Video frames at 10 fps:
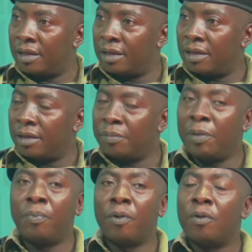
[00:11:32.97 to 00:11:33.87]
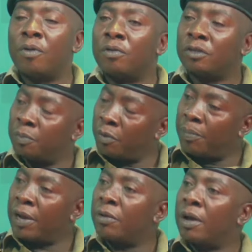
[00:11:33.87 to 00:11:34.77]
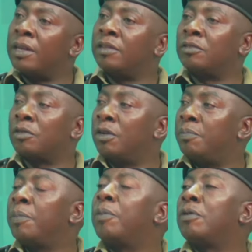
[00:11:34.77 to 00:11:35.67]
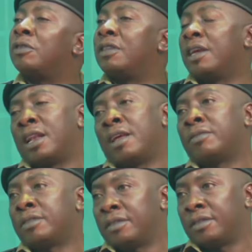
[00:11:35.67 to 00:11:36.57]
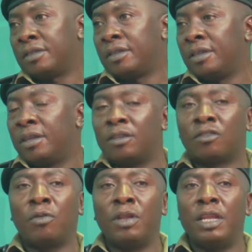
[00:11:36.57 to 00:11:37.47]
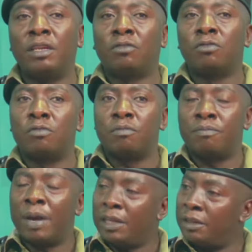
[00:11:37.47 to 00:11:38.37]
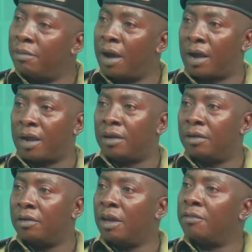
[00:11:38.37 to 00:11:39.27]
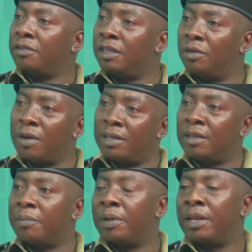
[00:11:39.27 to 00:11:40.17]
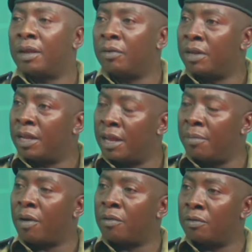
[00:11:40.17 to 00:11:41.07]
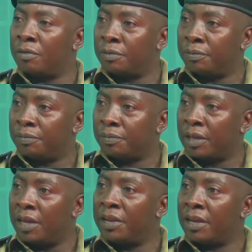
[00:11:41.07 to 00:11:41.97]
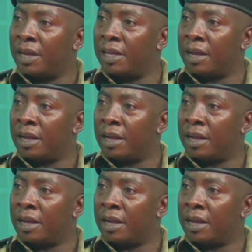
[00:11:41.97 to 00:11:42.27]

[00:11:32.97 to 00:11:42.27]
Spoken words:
People's property were destroyed. People lost their lives. So we need to benchmark. You have seen what is happening on the neighborhood in Kenya.